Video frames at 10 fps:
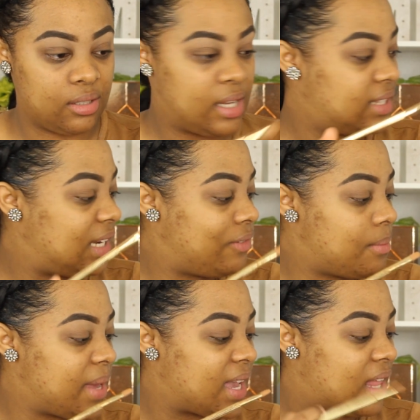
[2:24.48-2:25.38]
It didn't
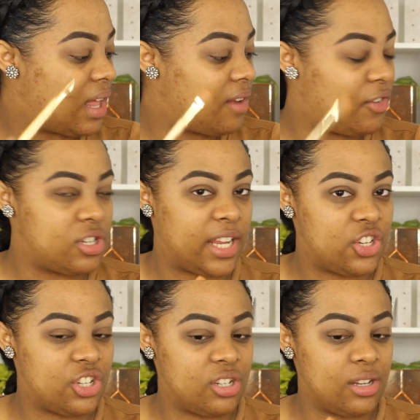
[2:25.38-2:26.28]
even make a lot of
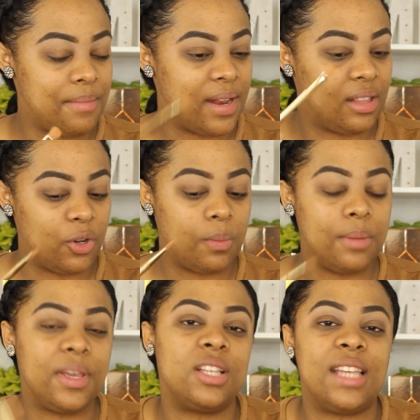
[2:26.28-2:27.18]
foundation. It made a little
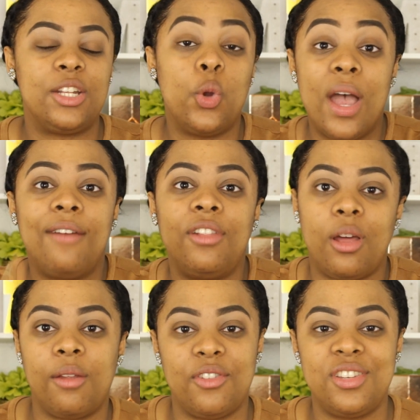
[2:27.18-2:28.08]
bit because I don't have a
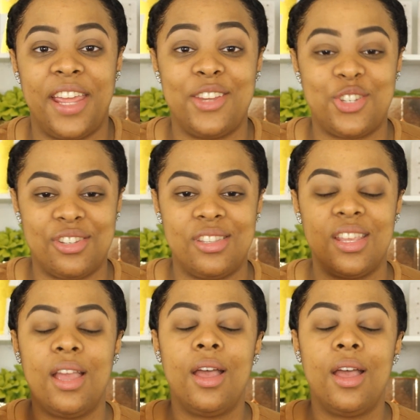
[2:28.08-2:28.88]
lot of foundations.